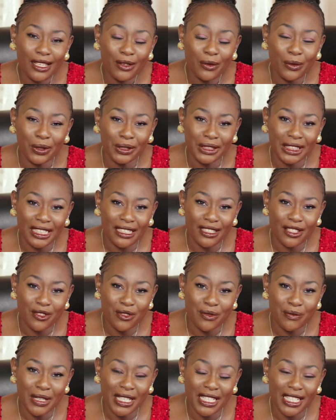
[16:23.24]
What
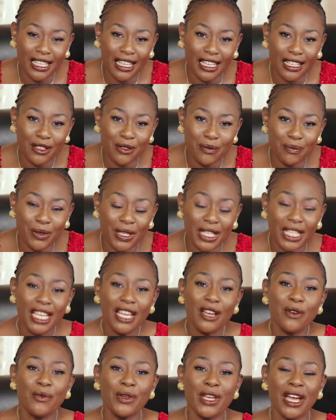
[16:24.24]
instrument can you play?
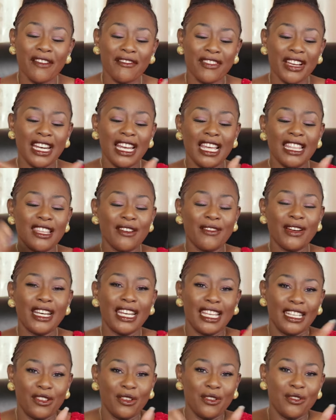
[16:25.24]
We have another
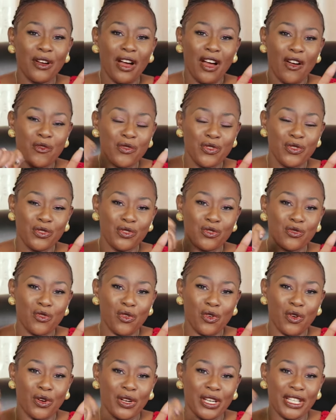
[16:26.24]
one. I don't know how we used to
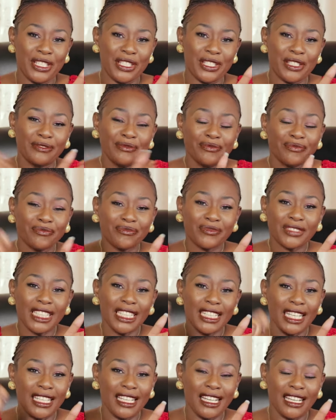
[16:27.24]
call it.
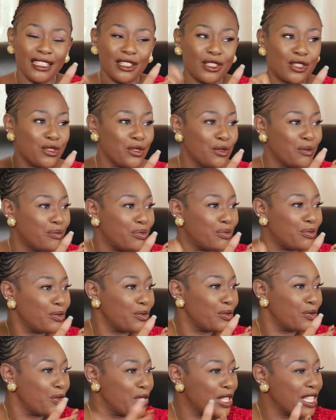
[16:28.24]
Like a tube
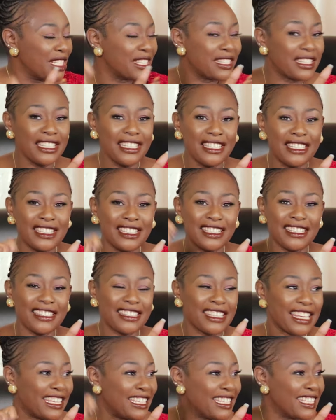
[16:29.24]
with the seeds
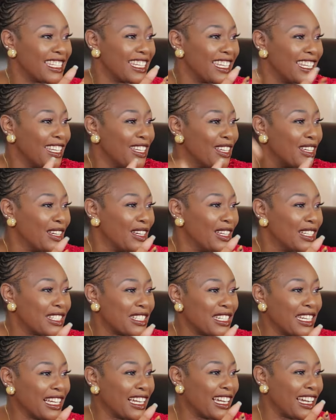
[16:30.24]
inside.
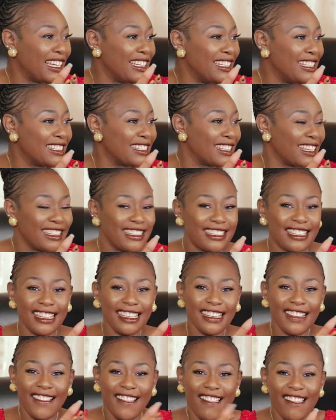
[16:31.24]
Shaker inside.
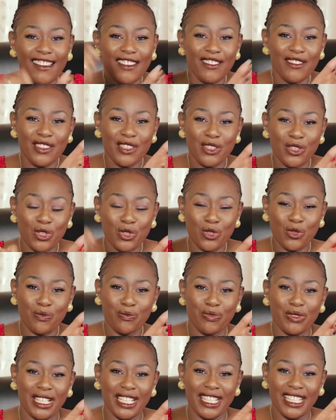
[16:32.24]
Eh? We used to
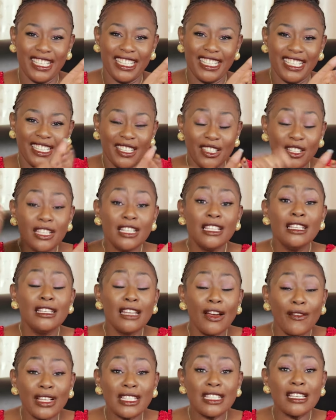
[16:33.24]
play.
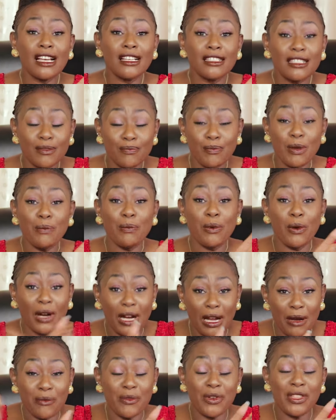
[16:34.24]
In our church, people
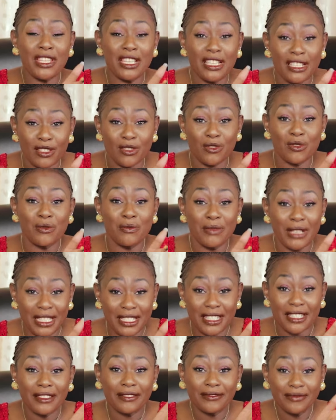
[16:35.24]
come with
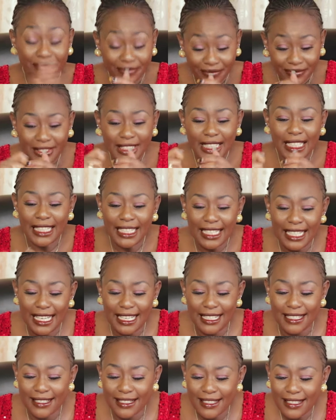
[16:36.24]
instruments.
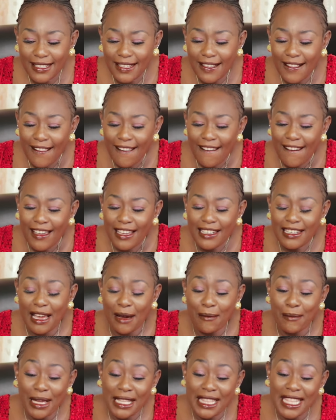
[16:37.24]
Yes.
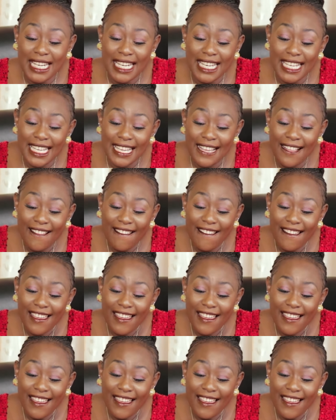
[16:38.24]
Number three,